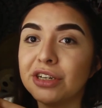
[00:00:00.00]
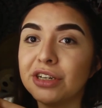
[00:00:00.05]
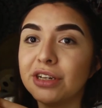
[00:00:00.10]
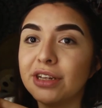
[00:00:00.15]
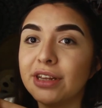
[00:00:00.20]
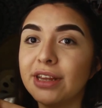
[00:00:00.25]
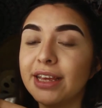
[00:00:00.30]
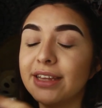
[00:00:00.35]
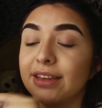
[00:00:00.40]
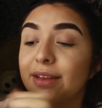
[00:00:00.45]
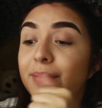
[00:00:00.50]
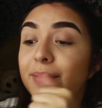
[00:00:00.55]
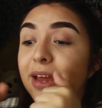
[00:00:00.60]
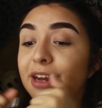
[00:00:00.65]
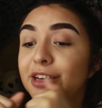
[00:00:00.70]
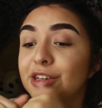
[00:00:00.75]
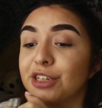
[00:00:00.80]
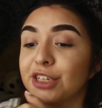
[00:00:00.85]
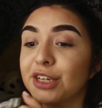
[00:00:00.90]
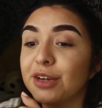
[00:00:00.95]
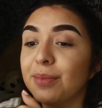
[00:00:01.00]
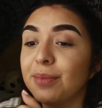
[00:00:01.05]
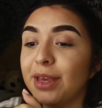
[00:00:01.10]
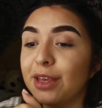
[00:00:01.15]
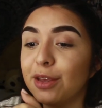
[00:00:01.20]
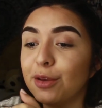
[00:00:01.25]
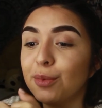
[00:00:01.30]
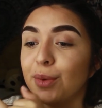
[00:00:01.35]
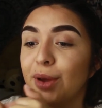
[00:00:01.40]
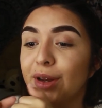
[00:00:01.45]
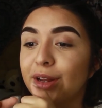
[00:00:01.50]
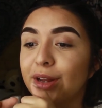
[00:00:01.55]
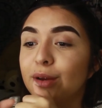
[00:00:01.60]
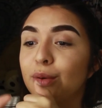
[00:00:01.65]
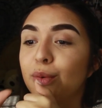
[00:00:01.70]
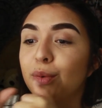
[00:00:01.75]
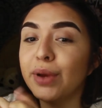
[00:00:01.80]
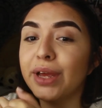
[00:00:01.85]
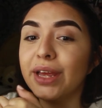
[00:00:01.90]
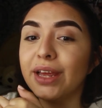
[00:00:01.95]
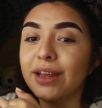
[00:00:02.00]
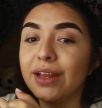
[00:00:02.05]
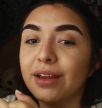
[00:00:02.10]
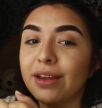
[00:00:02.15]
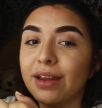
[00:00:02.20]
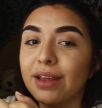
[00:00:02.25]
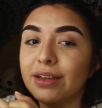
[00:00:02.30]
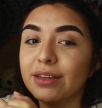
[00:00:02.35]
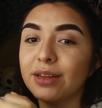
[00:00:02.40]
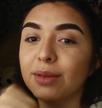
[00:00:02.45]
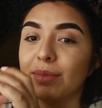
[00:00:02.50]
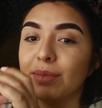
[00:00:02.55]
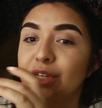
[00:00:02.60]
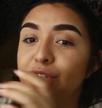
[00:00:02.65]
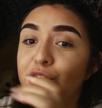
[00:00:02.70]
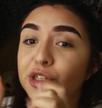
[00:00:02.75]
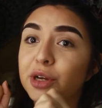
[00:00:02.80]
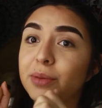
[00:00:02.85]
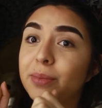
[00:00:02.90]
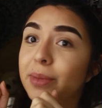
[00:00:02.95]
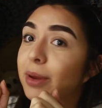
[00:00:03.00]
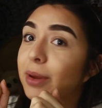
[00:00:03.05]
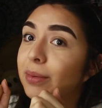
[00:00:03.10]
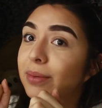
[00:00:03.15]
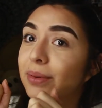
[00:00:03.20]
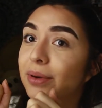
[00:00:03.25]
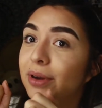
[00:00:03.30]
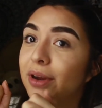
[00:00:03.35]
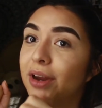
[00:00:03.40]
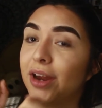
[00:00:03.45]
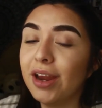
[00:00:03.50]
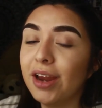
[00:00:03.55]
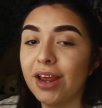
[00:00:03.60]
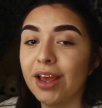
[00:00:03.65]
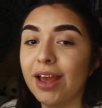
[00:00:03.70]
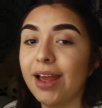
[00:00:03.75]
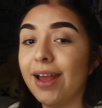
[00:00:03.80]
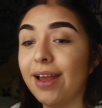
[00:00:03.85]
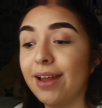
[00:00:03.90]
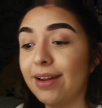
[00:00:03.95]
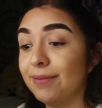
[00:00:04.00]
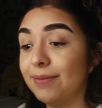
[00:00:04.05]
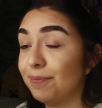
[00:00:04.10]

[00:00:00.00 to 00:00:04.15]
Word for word: Like, the manager can make you want to quit, like, the best job ever. And